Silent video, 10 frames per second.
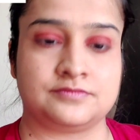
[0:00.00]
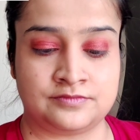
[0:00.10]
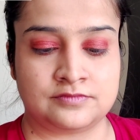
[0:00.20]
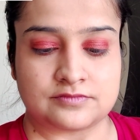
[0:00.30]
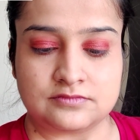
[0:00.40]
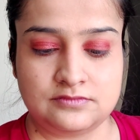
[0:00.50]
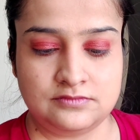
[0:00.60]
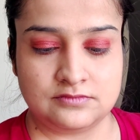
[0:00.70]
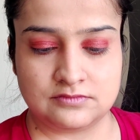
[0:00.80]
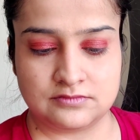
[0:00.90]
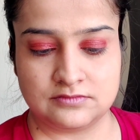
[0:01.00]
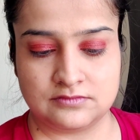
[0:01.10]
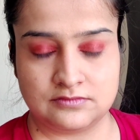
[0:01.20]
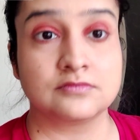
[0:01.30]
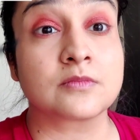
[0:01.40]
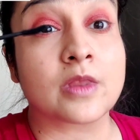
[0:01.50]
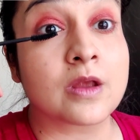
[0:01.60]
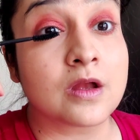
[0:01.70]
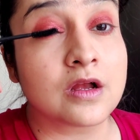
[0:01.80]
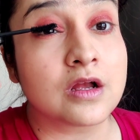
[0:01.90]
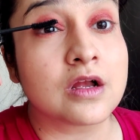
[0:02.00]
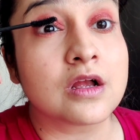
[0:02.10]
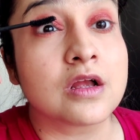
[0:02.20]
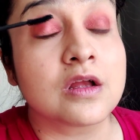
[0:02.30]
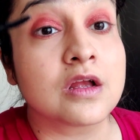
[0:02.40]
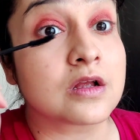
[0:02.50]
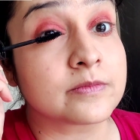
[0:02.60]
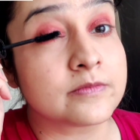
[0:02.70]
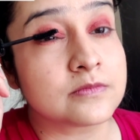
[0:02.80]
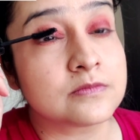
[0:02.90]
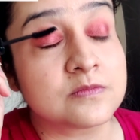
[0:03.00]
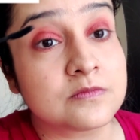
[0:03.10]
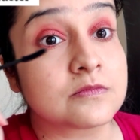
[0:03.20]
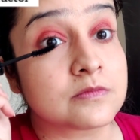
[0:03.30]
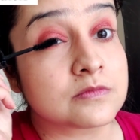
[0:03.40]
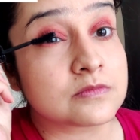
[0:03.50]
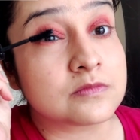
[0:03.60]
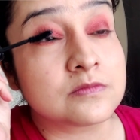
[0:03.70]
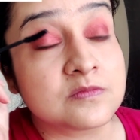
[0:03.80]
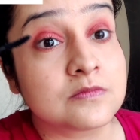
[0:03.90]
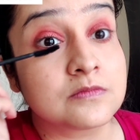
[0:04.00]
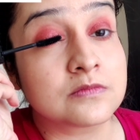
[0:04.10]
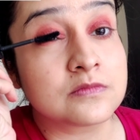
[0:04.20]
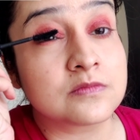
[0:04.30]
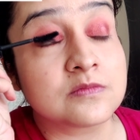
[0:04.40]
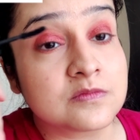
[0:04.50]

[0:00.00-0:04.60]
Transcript: and lots of mascara. I'm using this one from Maybelline. Go ahead